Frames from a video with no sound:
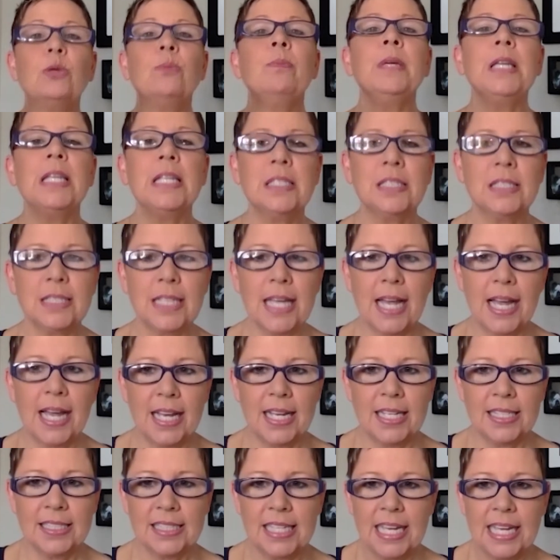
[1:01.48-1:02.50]
me
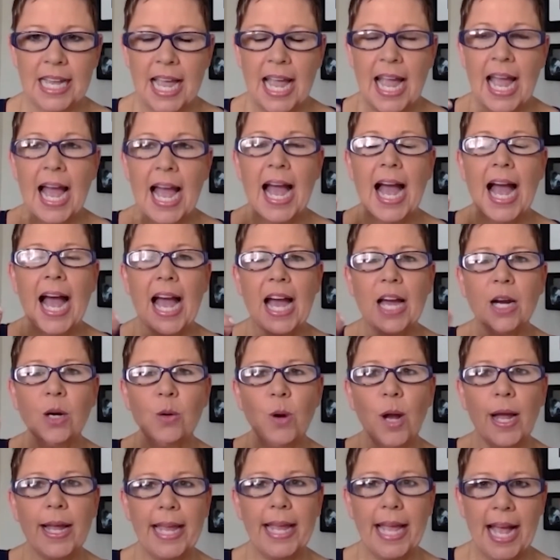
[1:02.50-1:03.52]
says, how do
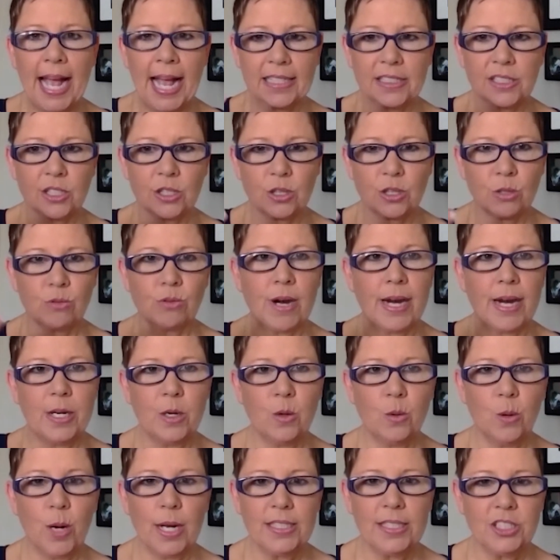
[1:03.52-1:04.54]
I ask the right
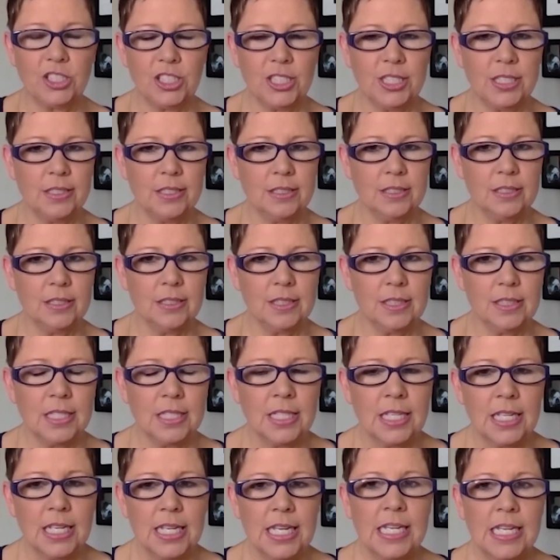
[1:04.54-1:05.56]
questions
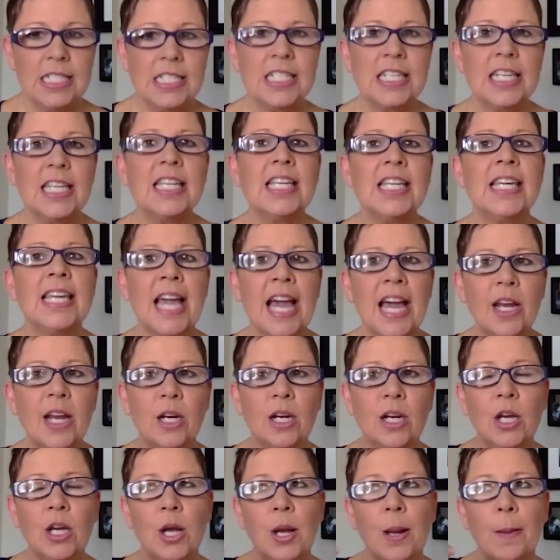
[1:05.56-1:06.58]
to get
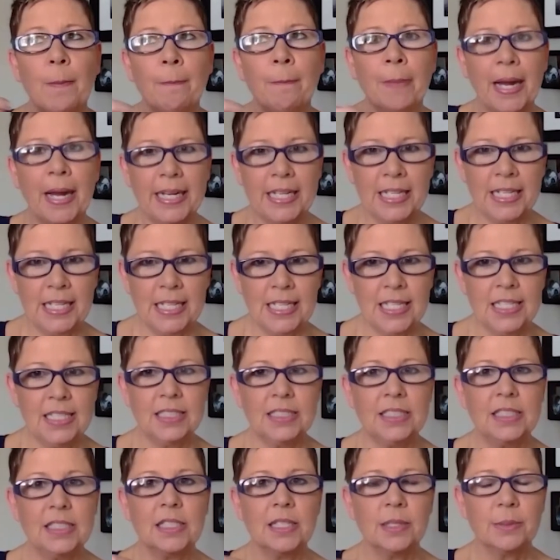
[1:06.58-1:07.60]
my
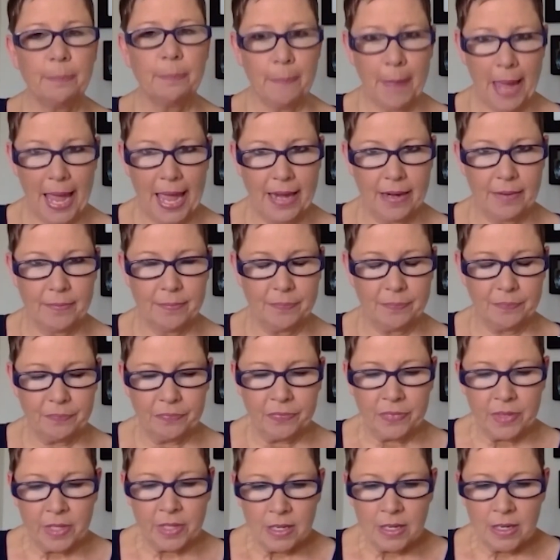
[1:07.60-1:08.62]
needs met?
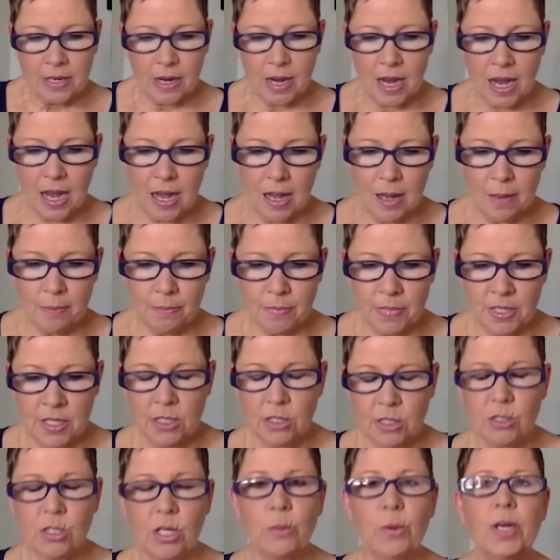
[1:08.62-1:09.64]

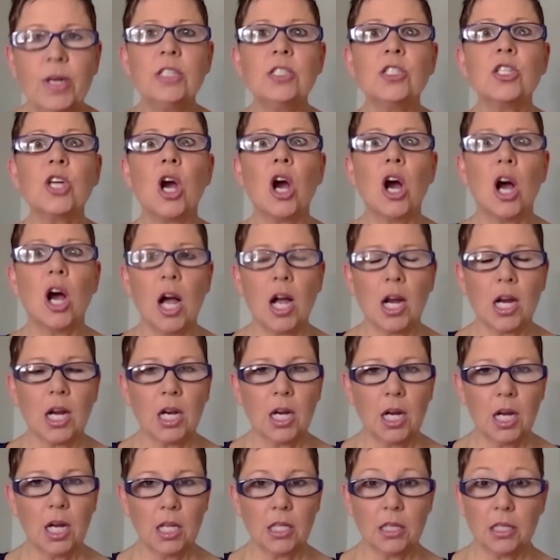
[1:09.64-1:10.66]
So I want to
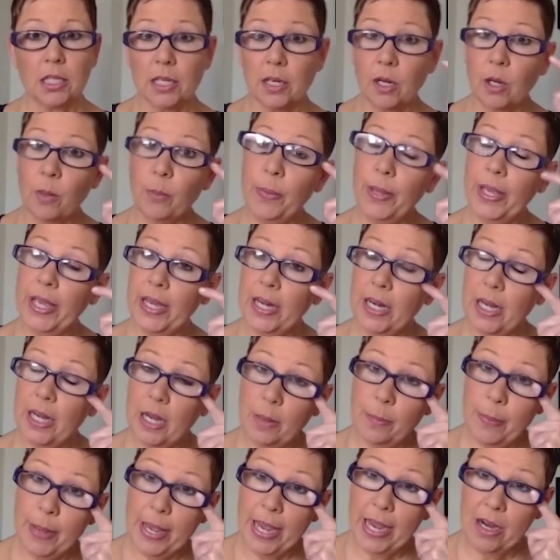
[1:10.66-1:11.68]
talk a little bit
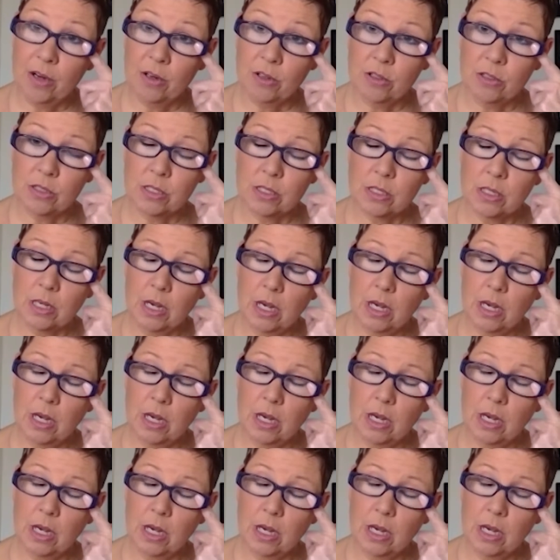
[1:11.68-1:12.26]
about